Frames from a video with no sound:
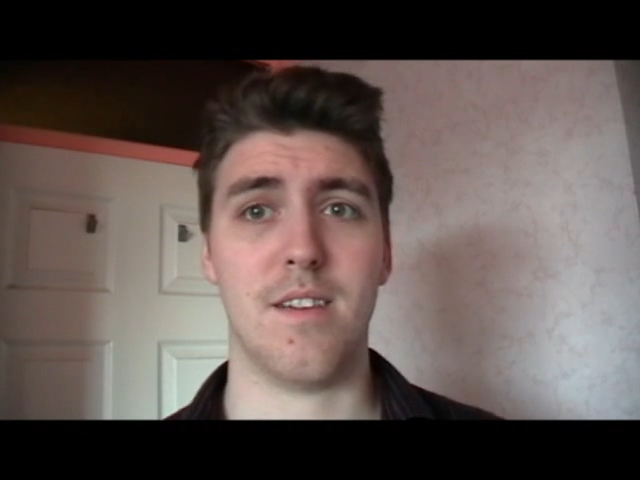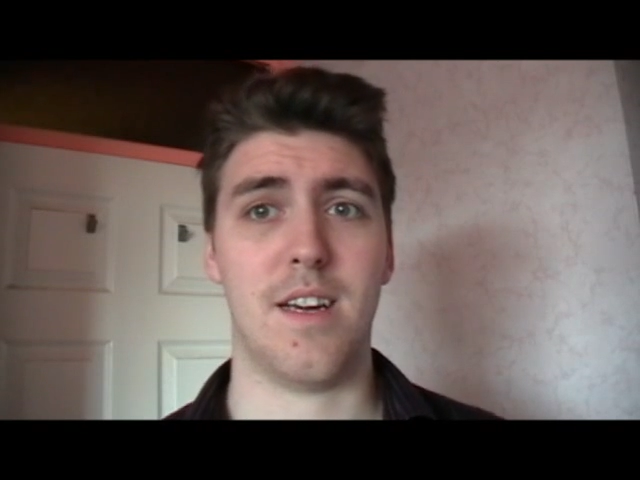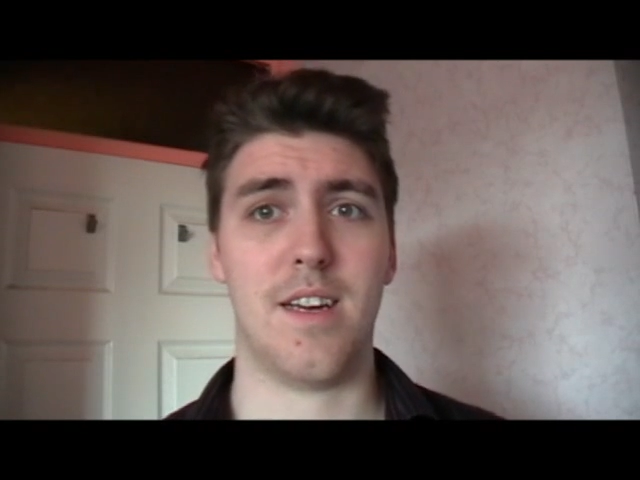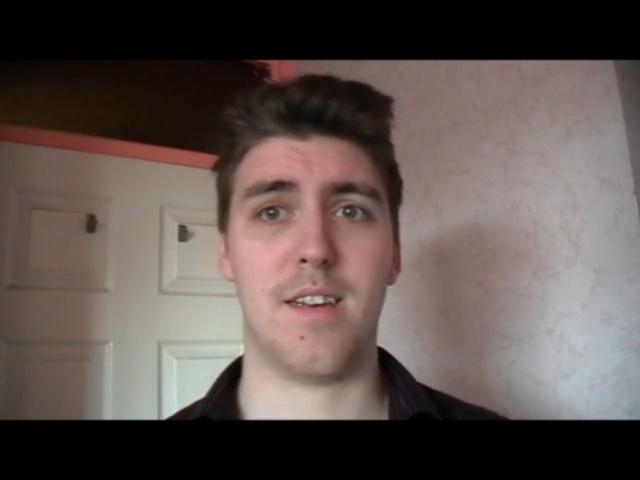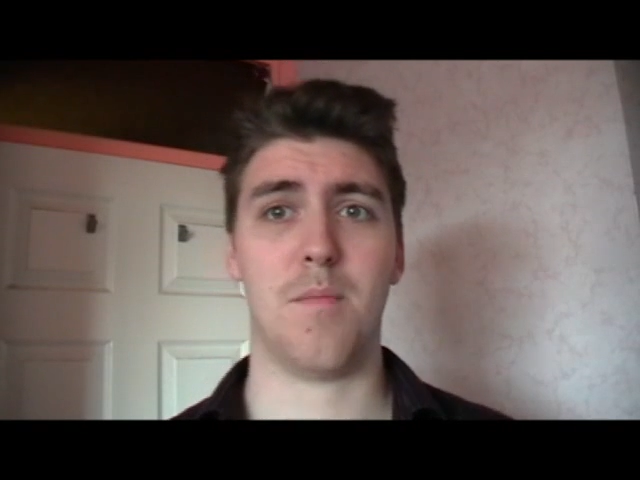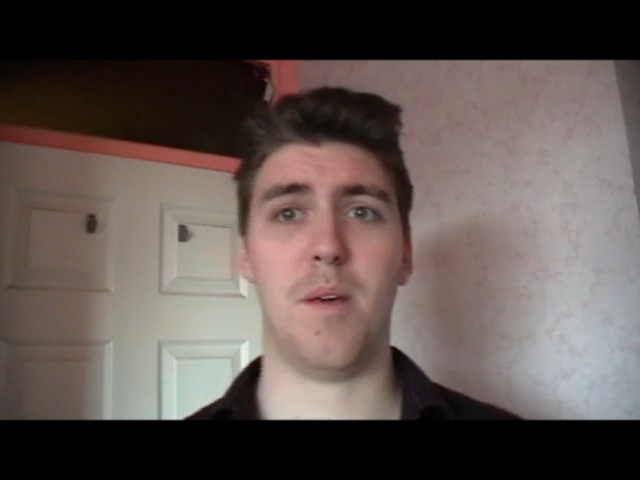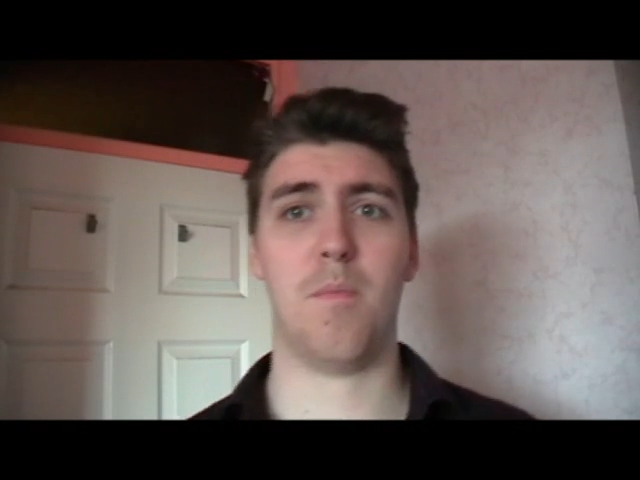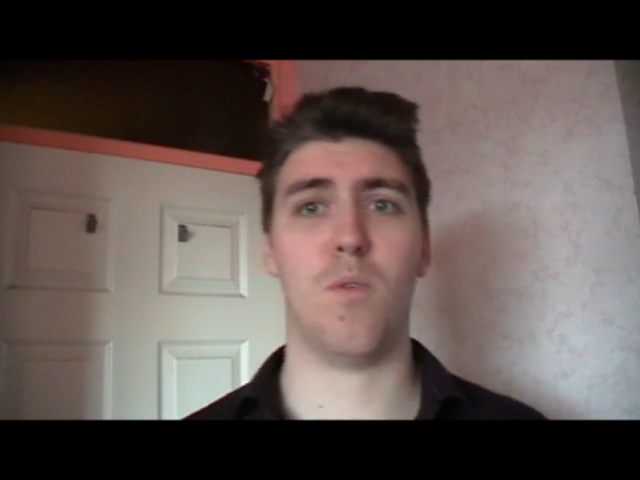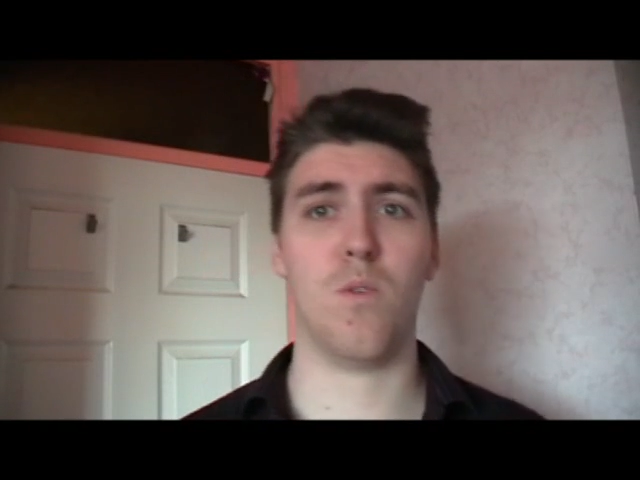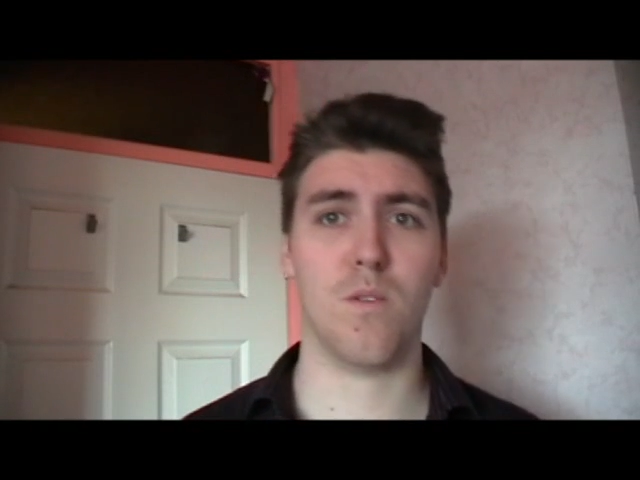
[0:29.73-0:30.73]
and a bit
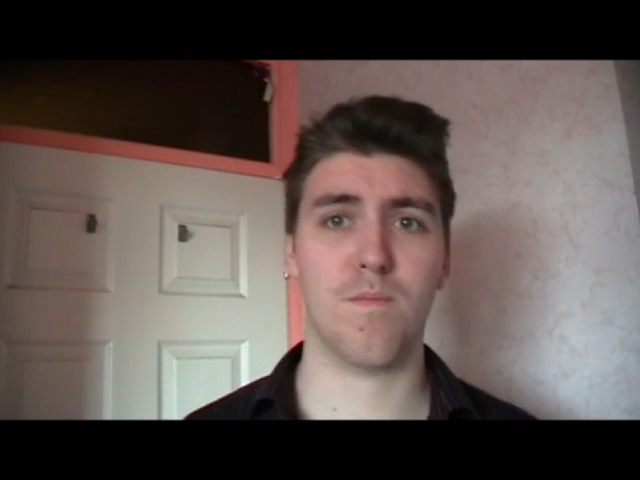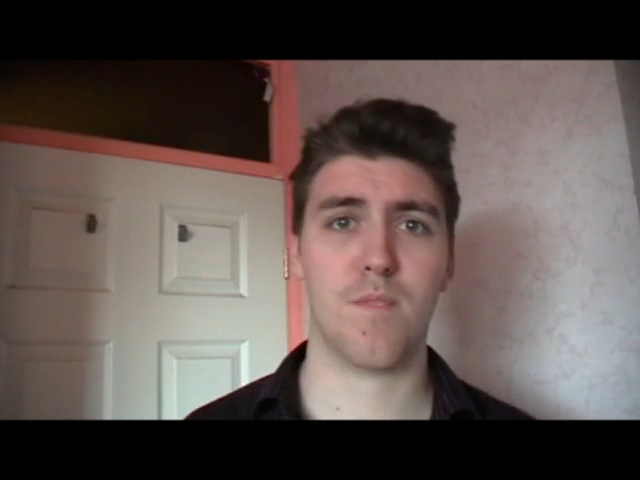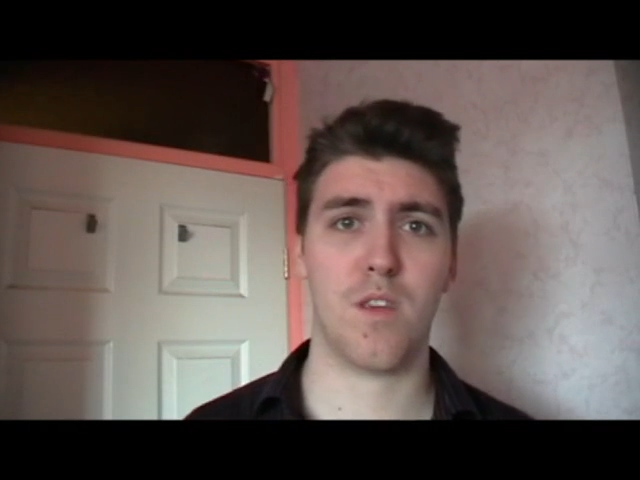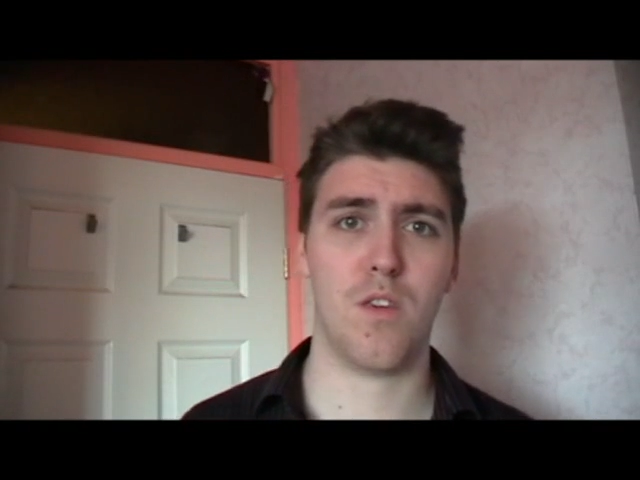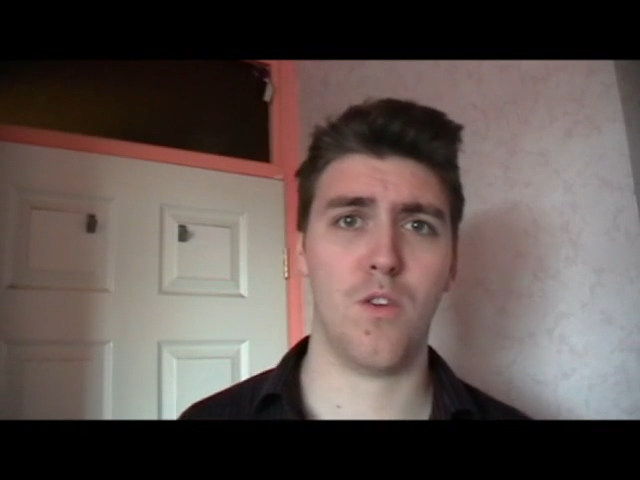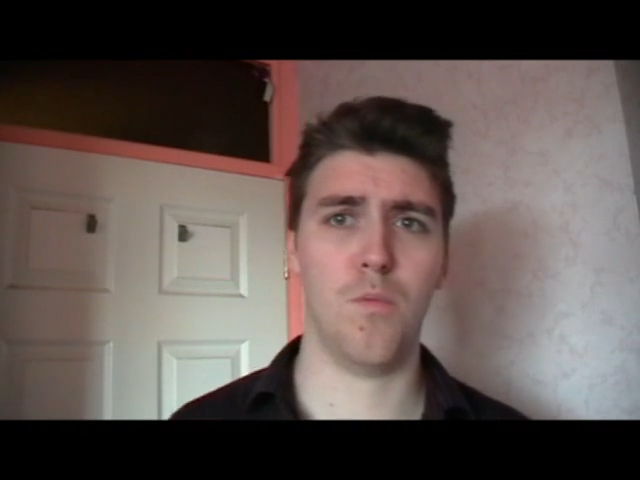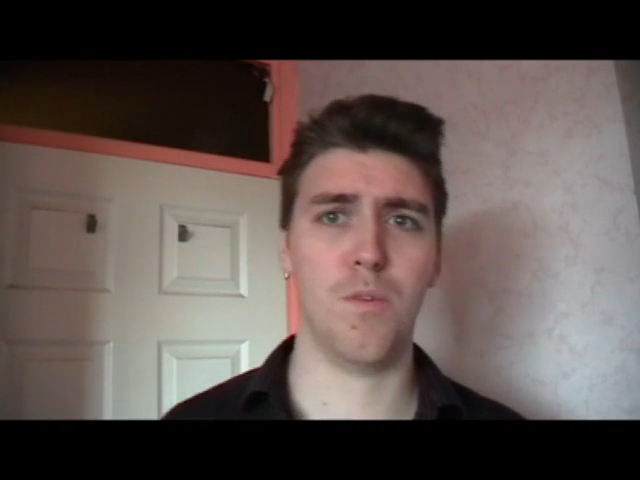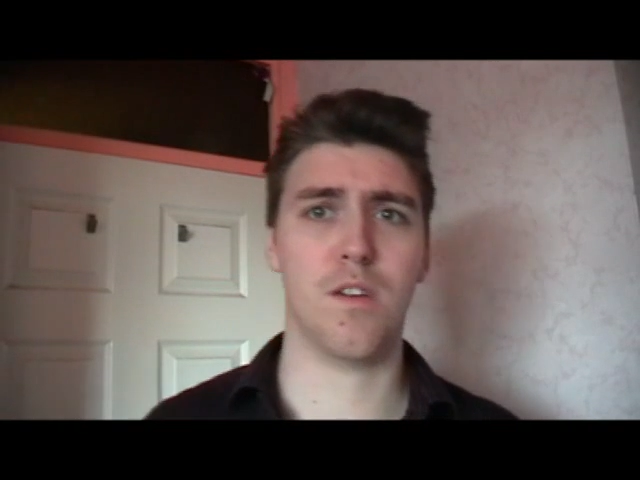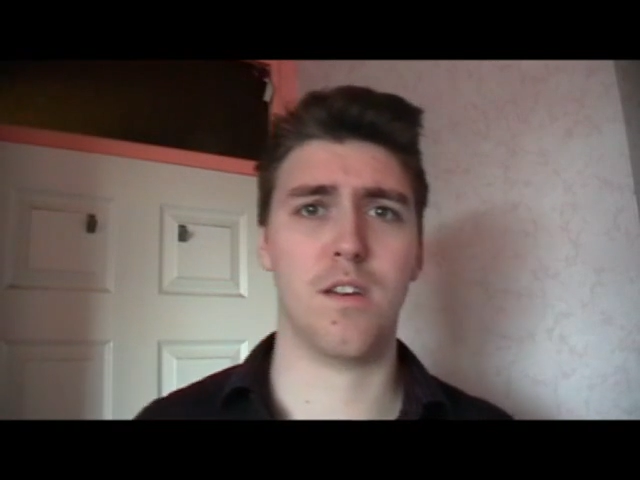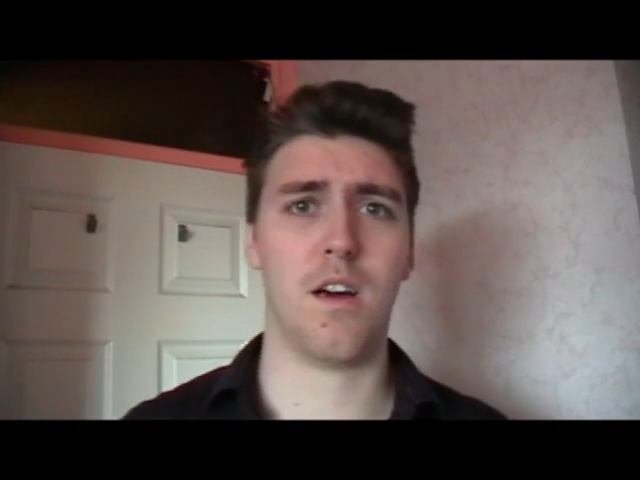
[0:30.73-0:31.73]
more
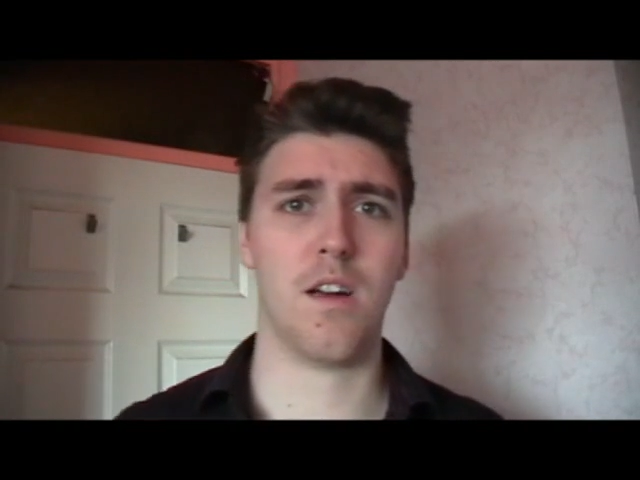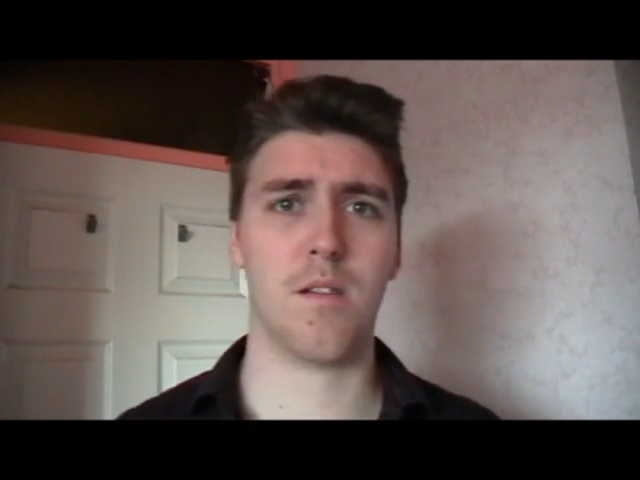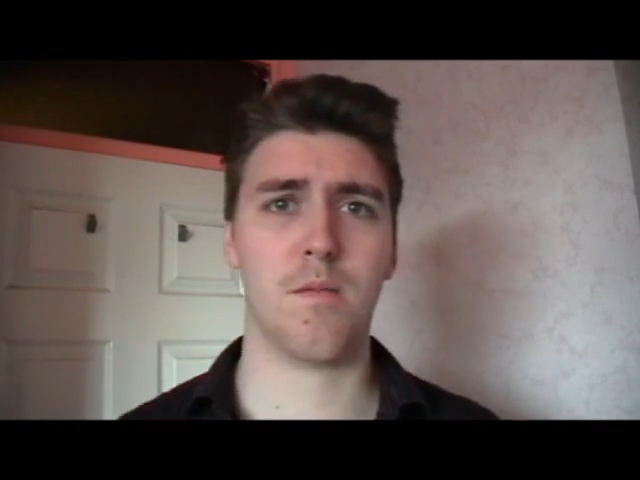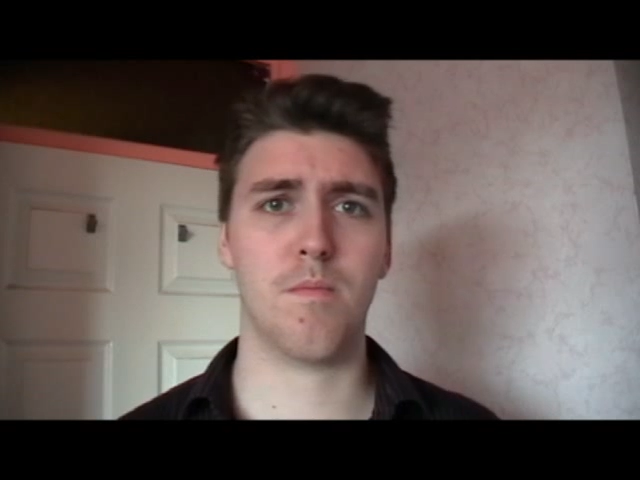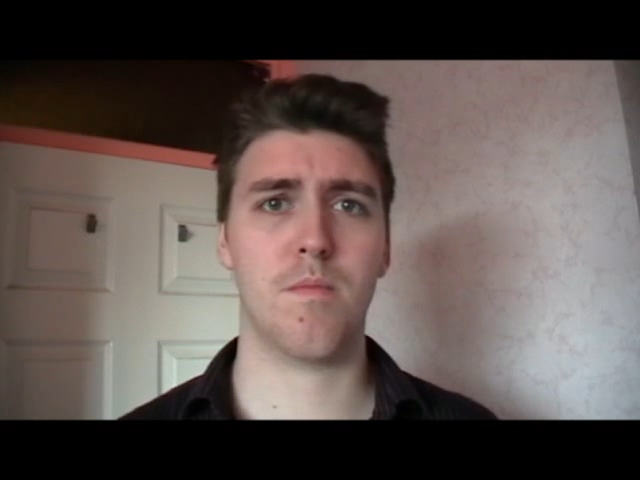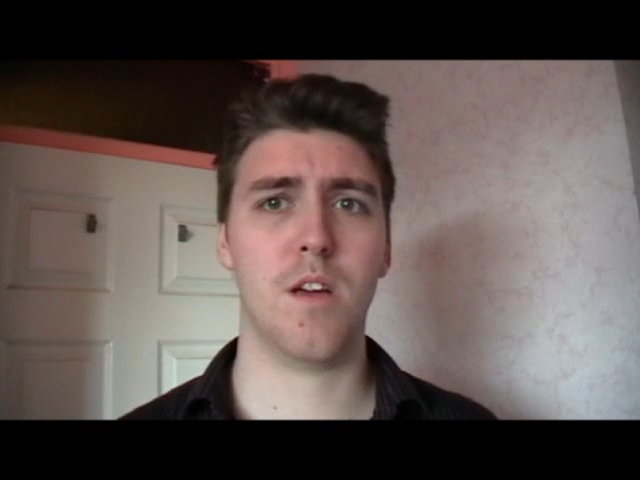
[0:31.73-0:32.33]
human and